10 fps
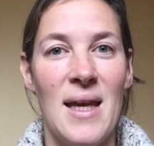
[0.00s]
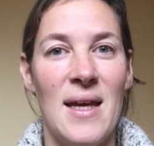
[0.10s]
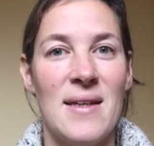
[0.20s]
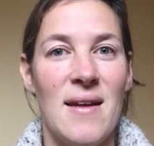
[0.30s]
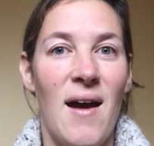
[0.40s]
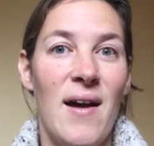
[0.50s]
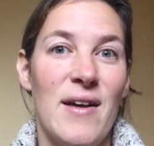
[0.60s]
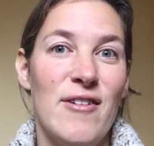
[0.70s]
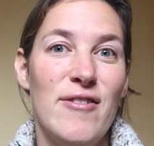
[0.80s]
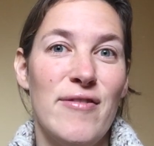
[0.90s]
and
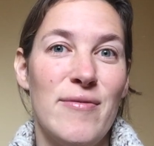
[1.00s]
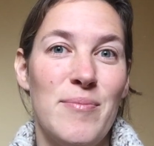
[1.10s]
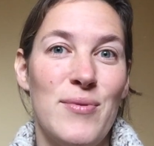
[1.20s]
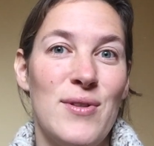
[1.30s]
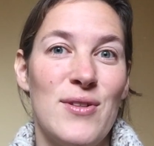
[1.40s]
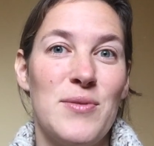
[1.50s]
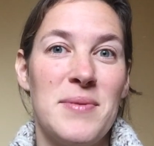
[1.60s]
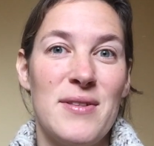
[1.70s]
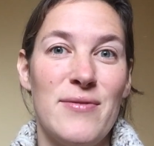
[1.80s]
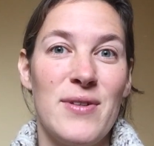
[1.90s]
I've put a
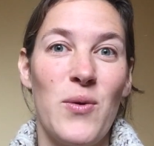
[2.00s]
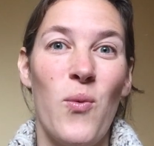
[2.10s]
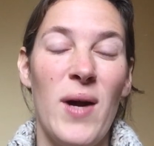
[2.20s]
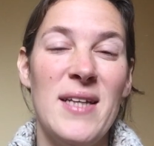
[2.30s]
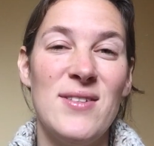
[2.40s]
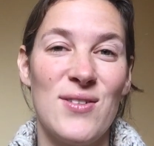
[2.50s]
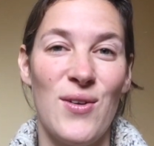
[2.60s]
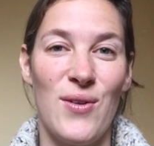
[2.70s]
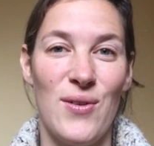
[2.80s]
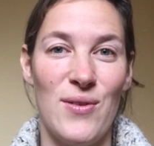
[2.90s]
specific weight
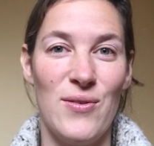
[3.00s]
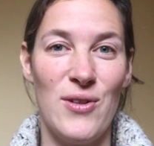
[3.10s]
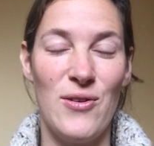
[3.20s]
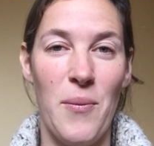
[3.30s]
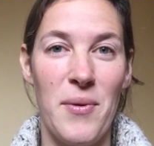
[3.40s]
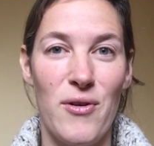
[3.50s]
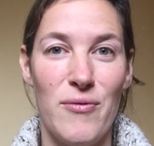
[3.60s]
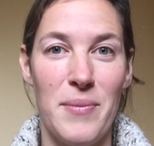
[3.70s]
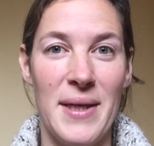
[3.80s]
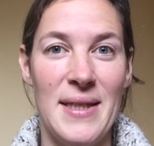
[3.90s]
on the topic
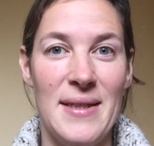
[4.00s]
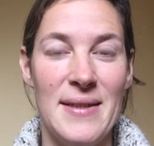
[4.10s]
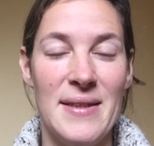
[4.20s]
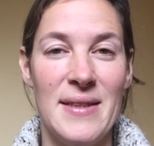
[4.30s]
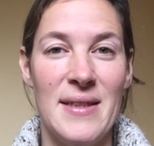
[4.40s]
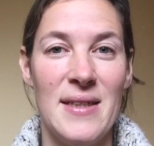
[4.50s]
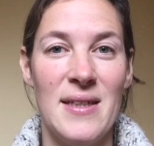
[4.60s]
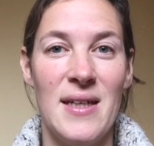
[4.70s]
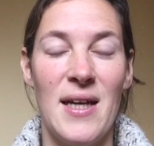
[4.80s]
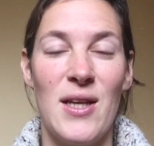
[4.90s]
of money.
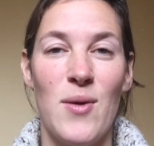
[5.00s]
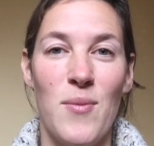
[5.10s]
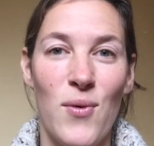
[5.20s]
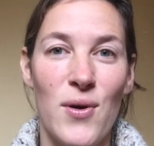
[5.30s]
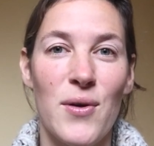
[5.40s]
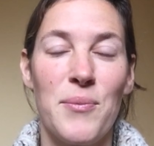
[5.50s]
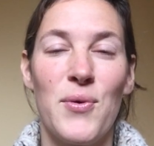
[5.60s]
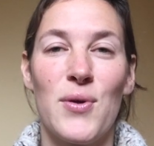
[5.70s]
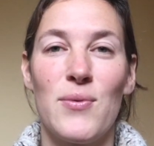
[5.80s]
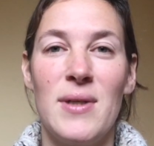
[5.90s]
And I more and
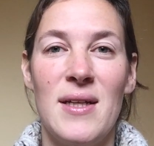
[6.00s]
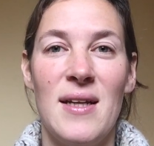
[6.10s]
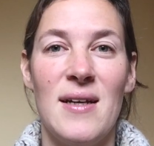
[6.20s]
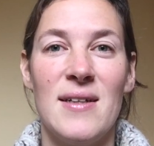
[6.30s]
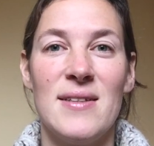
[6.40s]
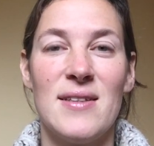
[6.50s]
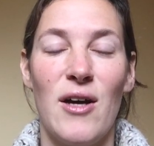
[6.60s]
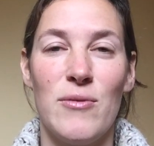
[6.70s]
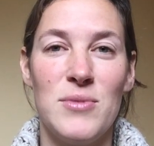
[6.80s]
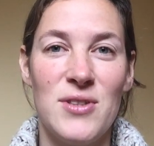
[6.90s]
more realize
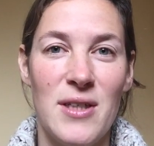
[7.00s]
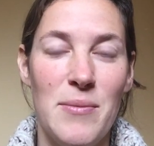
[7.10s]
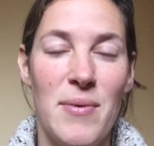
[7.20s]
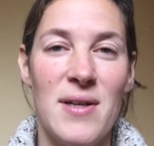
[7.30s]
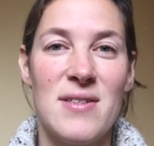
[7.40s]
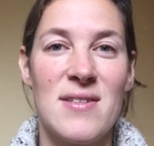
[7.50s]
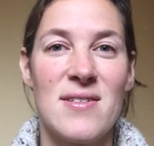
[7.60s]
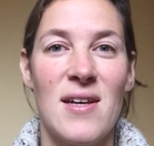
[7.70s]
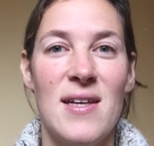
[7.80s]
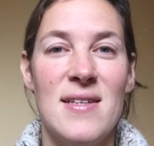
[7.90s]
how I'm shaped by
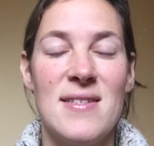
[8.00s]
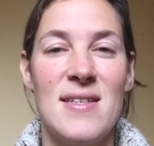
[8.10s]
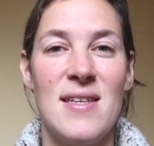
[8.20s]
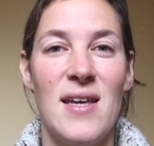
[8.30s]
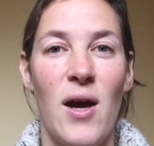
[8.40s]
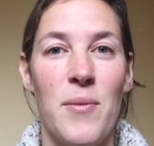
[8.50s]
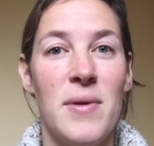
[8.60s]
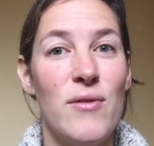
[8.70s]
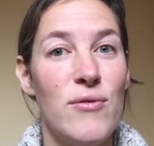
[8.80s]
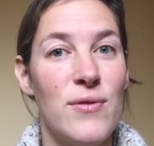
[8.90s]
society, how I'm
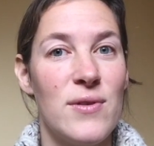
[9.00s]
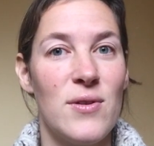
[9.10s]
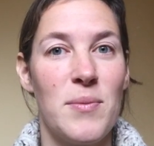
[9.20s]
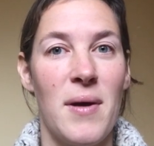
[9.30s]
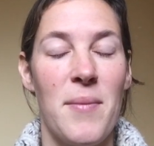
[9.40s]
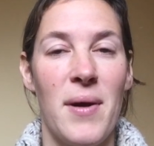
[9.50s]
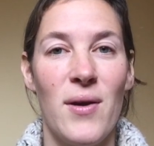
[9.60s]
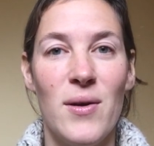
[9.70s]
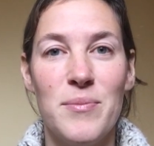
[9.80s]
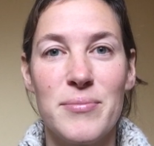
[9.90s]
influenced by my
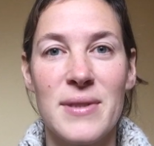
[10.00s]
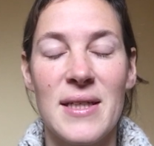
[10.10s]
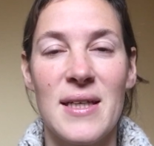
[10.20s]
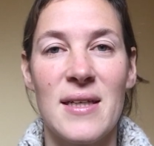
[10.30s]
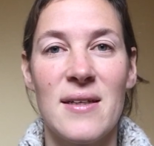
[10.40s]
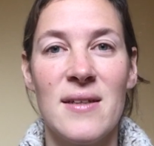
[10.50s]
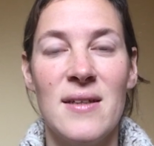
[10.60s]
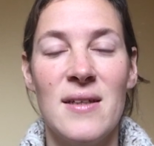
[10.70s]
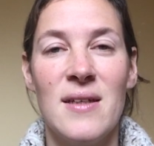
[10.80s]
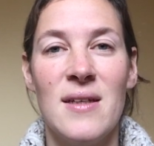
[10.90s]
upbringing,
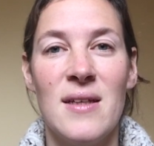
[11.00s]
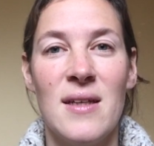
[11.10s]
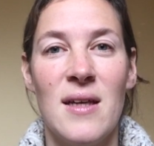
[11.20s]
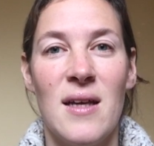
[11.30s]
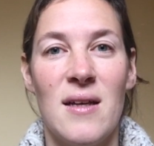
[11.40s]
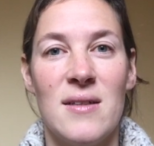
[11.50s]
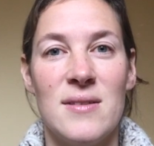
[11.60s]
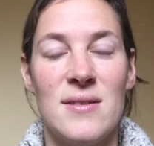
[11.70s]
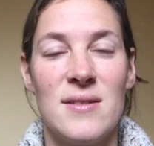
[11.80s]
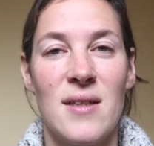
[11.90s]

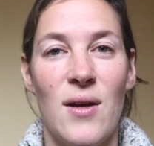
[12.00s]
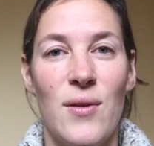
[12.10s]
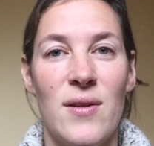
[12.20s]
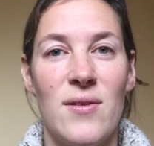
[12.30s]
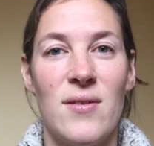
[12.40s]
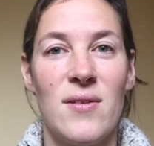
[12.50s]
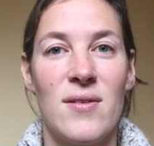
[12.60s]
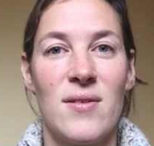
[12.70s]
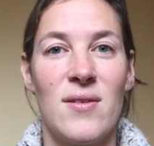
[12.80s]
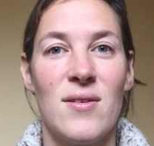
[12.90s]
and how
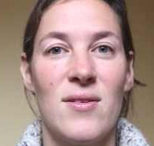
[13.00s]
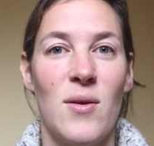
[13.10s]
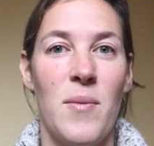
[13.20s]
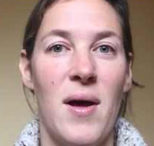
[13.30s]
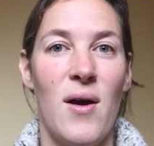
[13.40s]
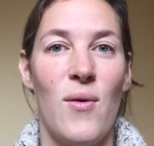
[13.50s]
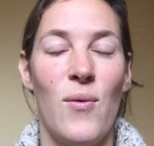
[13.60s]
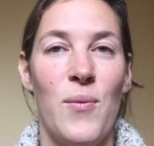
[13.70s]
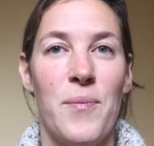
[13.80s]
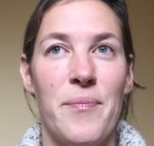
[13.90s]
this
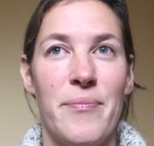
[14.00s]
somehow